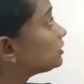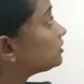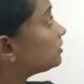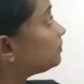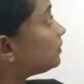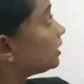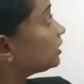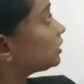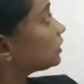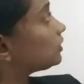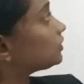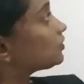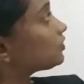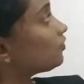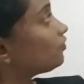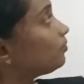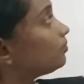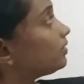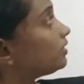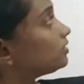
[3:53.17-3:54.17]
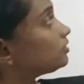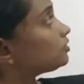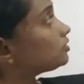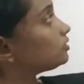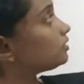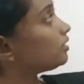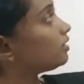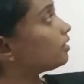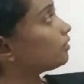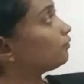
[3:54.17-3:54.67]
The particles of
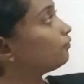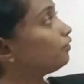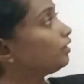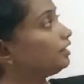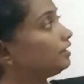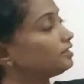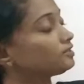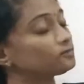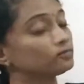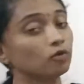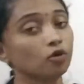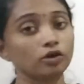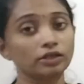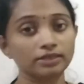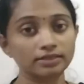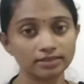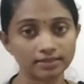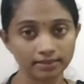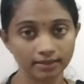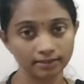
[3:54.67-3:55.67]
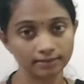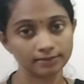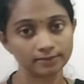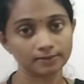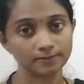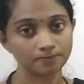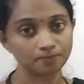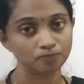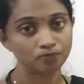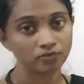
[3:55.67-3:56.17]
matter are very small in
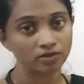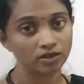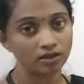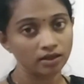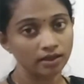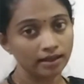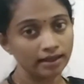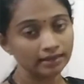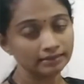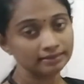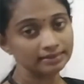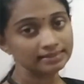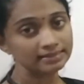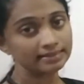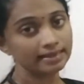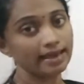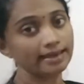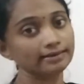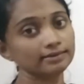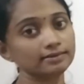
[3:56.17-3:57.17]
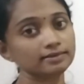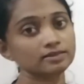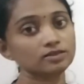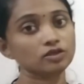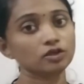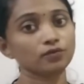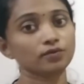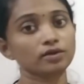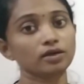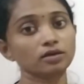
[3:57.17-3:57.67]
size. And this
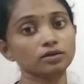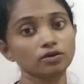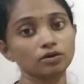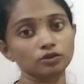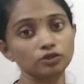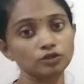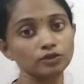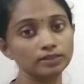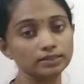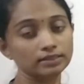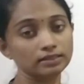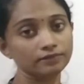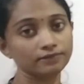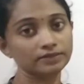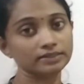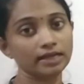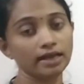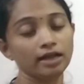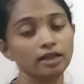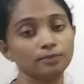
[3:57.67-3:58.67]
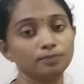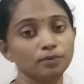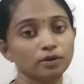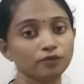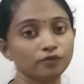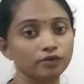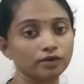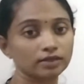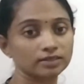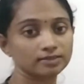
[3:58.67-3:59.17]
characteristic we are going to learn with the help
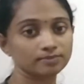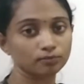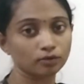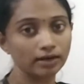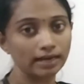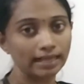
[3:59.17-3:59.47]
of a small